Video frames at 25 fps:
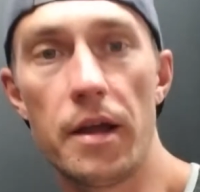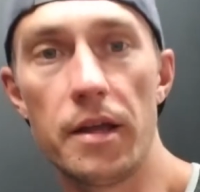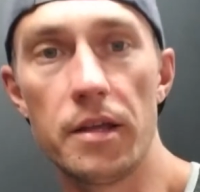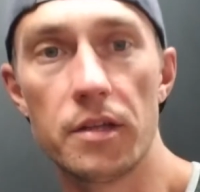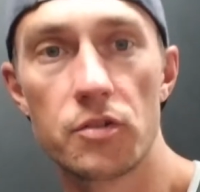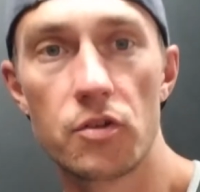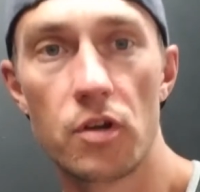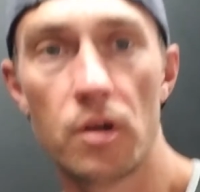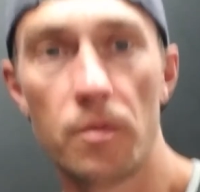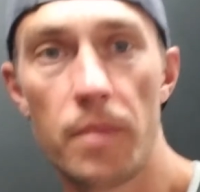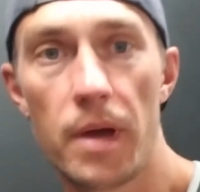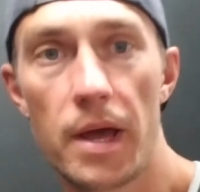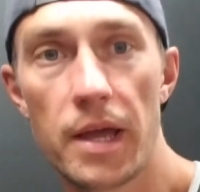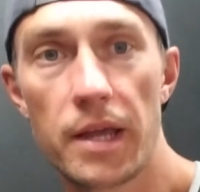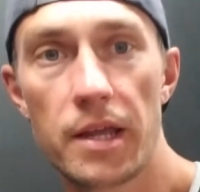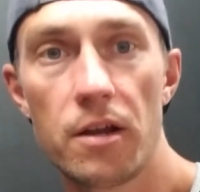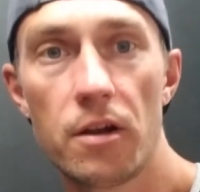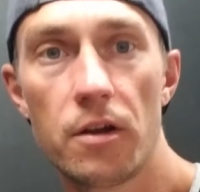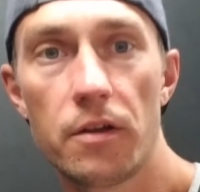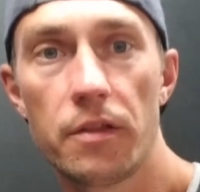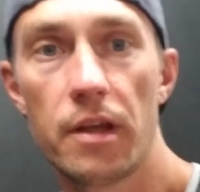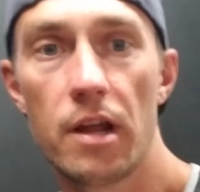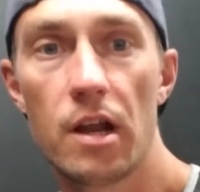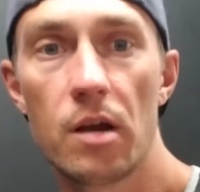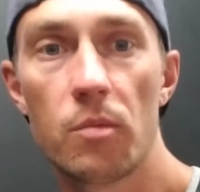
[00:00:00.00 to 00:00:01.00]
so I'm back here
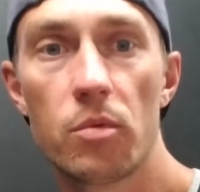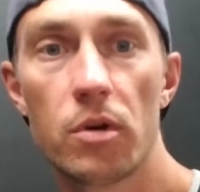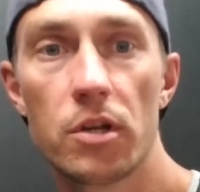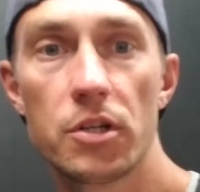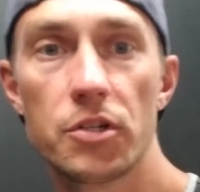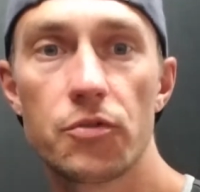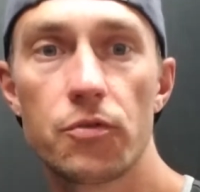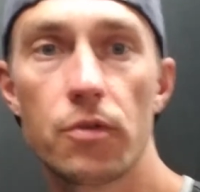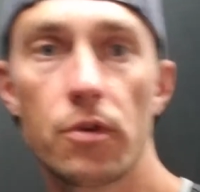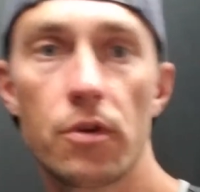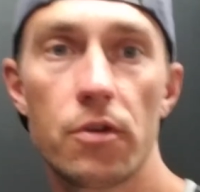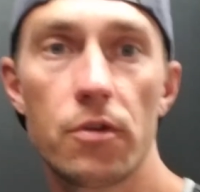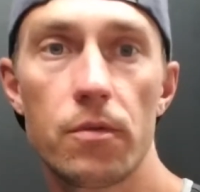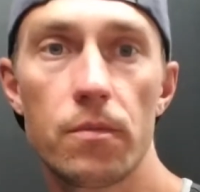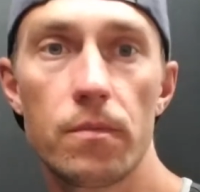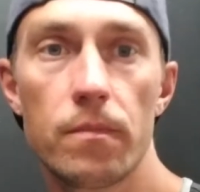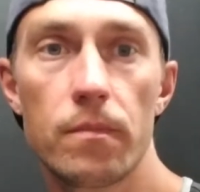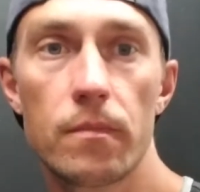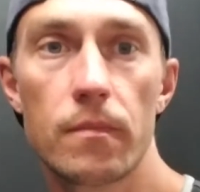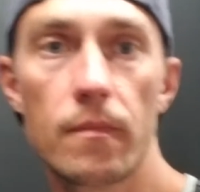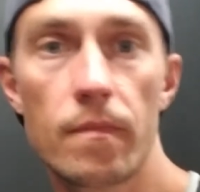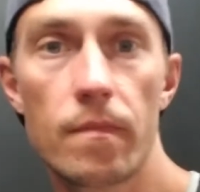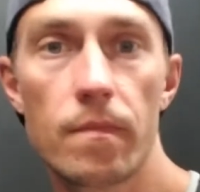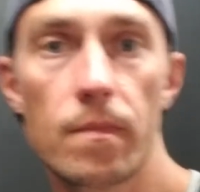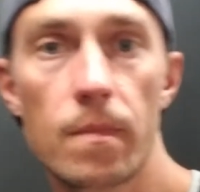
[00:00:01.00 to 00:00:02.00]
in the airbrush room,
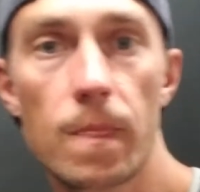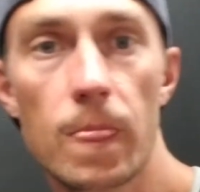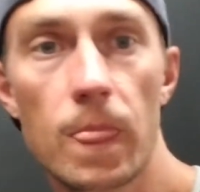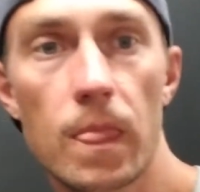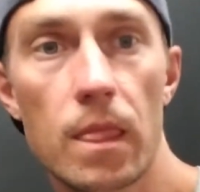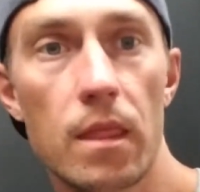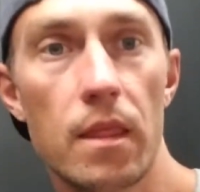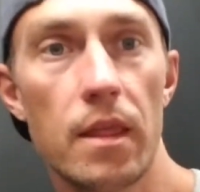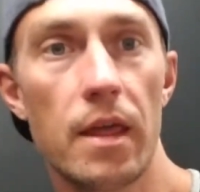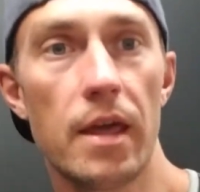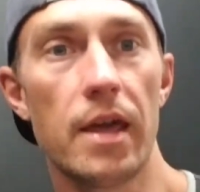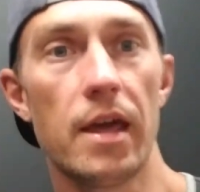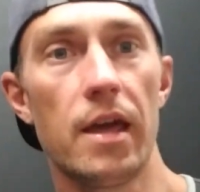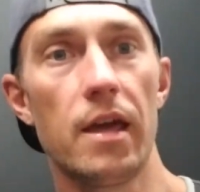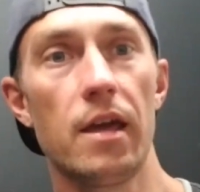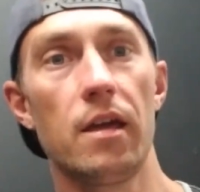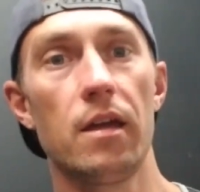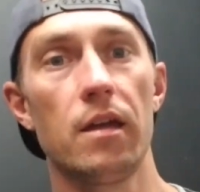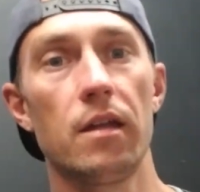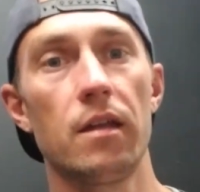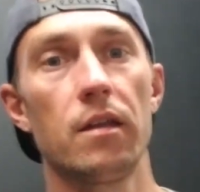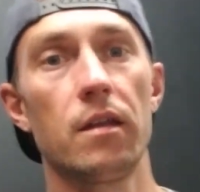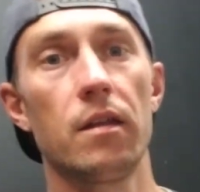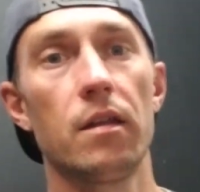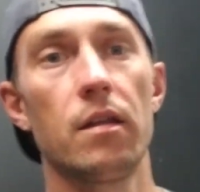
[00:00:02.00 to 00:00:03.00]

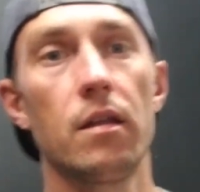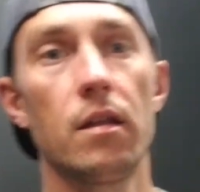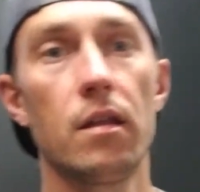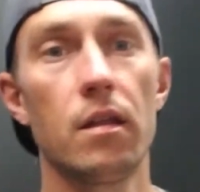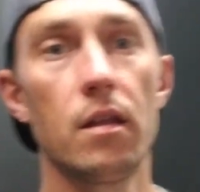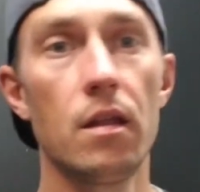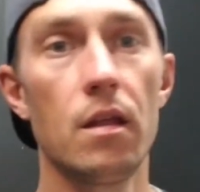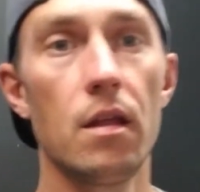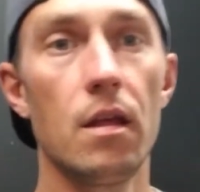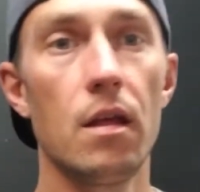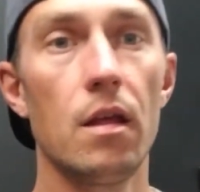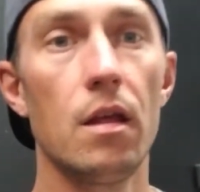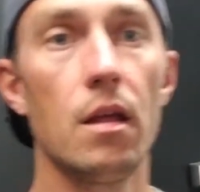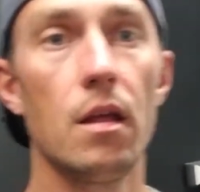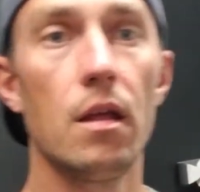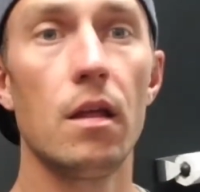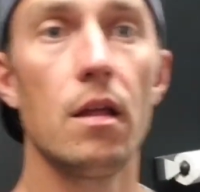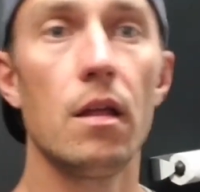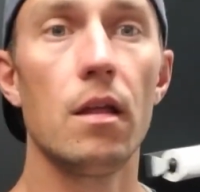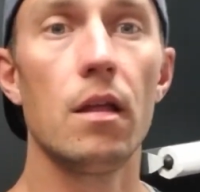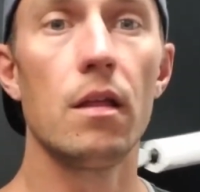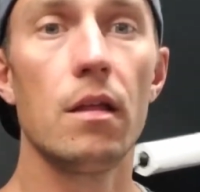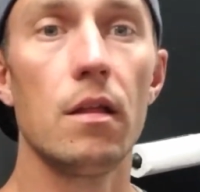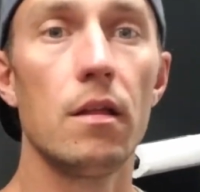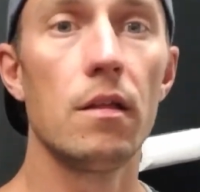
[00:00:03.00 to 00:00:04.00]
and
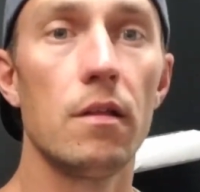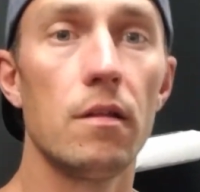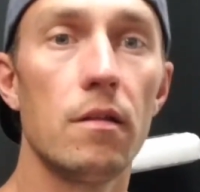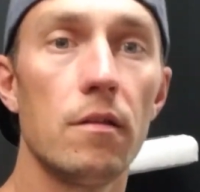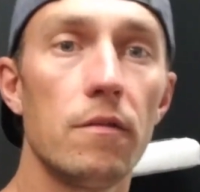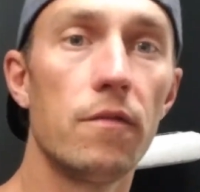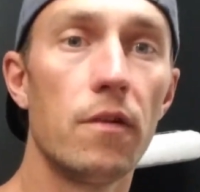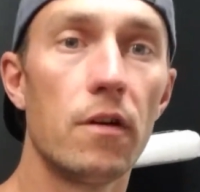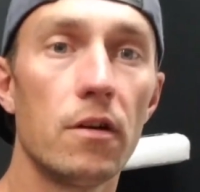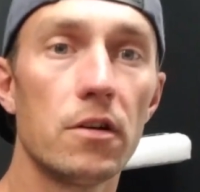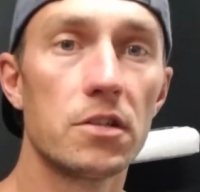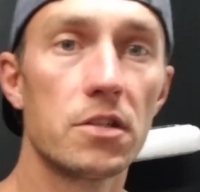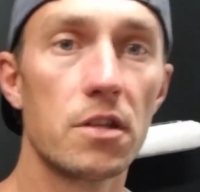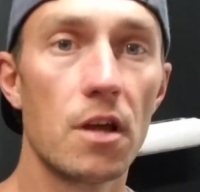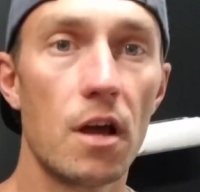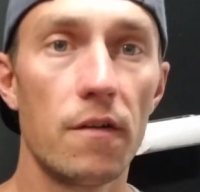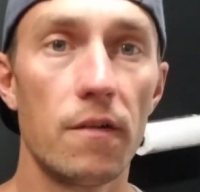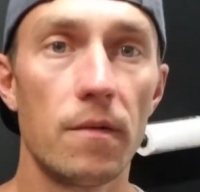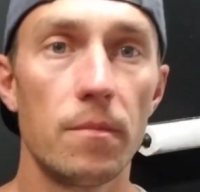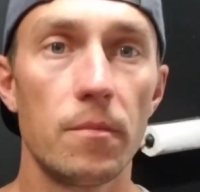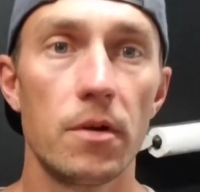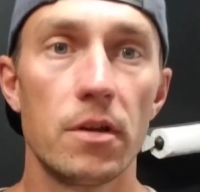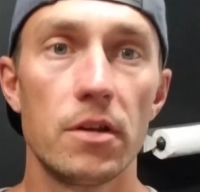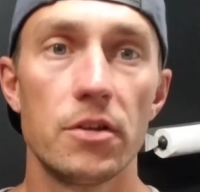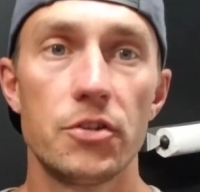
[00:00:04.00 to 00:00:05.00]
first off I'm
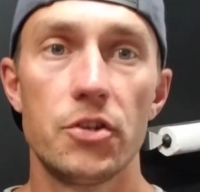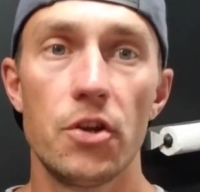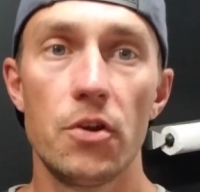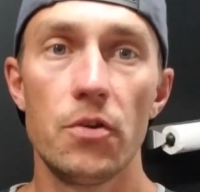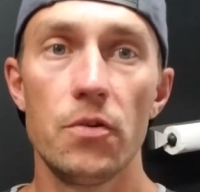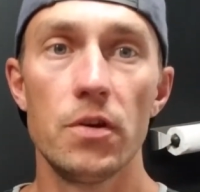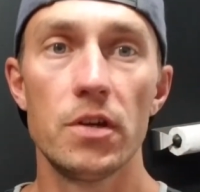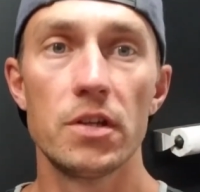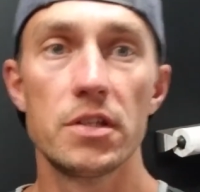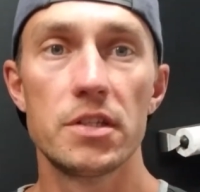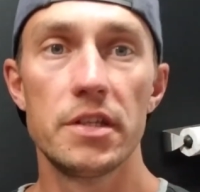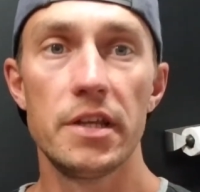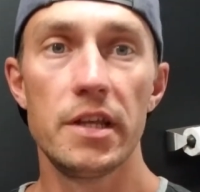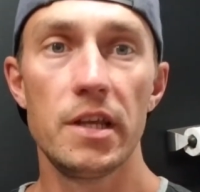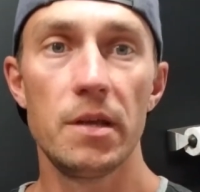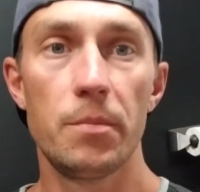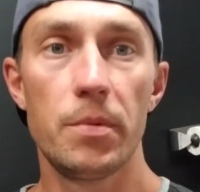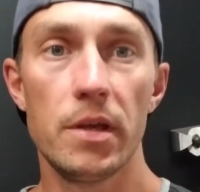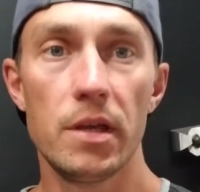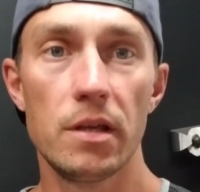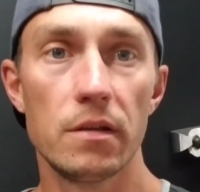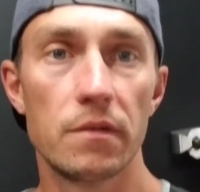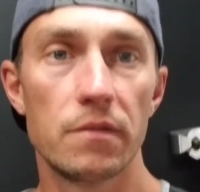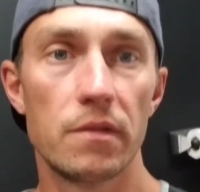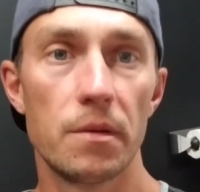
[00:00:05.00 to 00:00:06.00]
going to show you a sneak
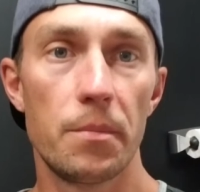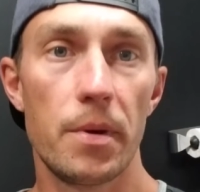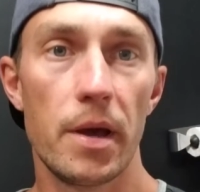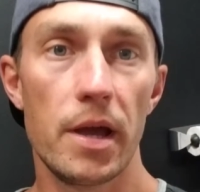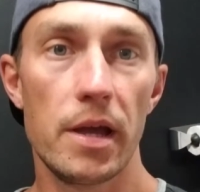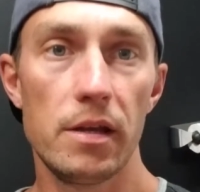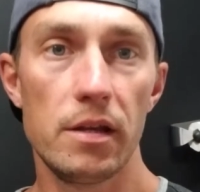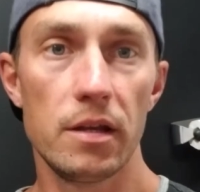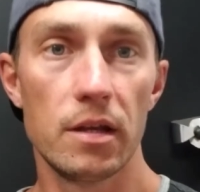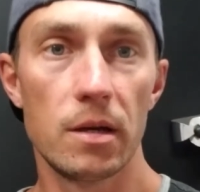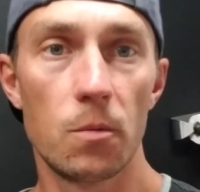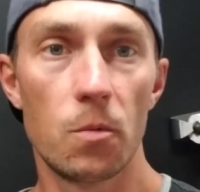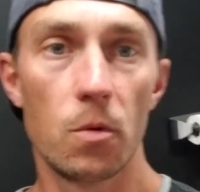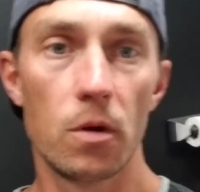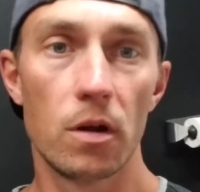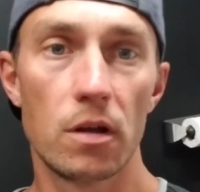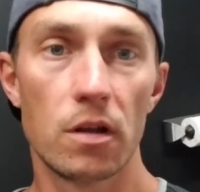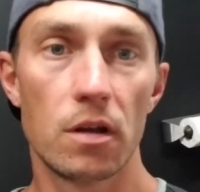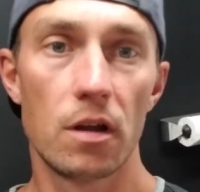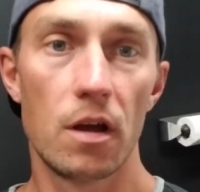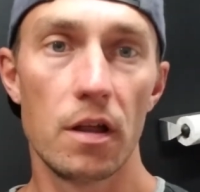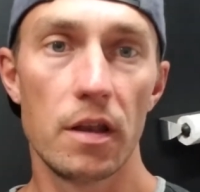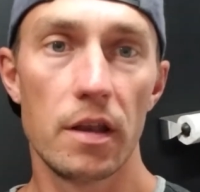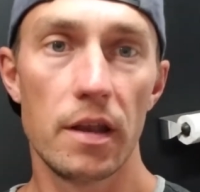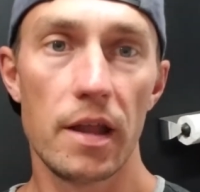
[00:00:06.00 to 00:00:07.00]
peek of the painting I'm working
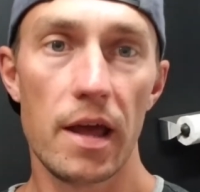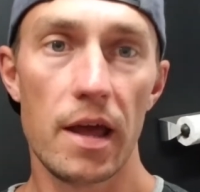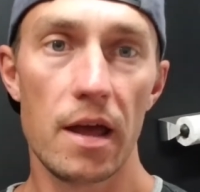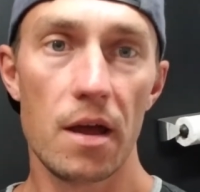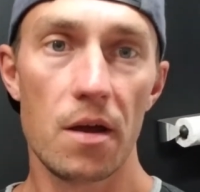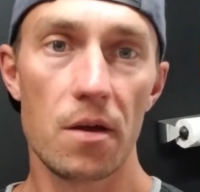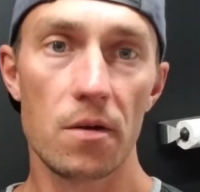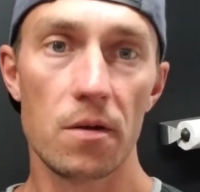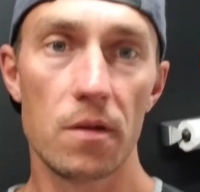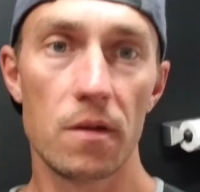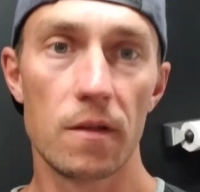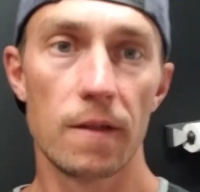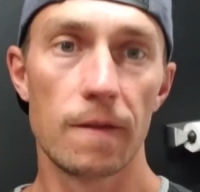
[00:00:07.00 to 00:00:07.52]
on now.